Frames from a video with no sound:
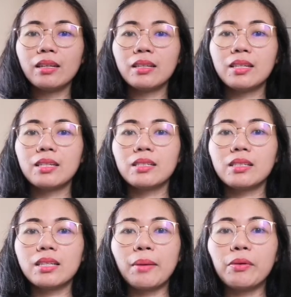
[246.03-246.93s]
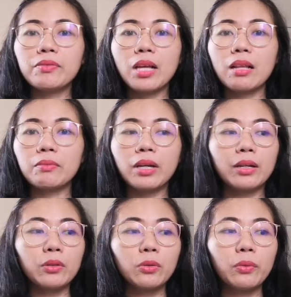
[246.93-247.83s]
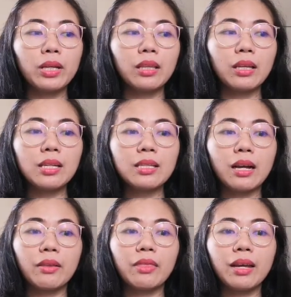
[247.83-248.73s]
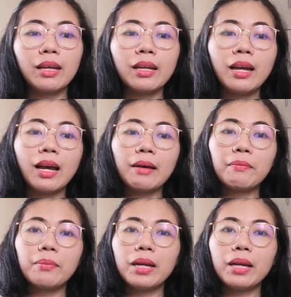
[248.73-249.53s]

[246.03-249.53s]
Then some of celebrity are doing this and they